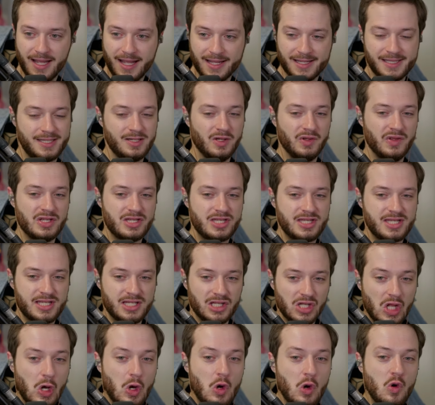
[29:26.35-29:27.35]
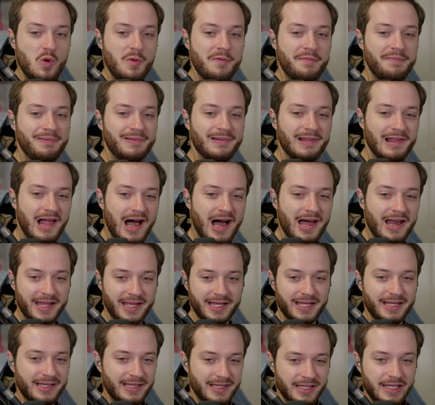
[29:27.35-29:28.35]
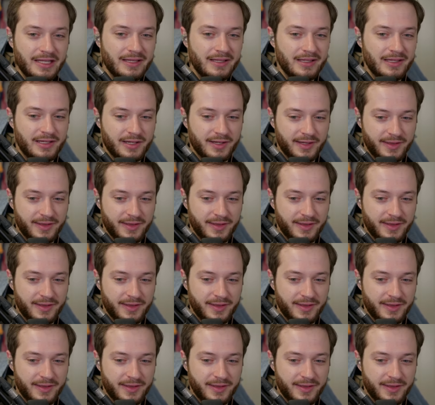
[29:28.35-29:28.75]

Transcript: It's still this slow plodding,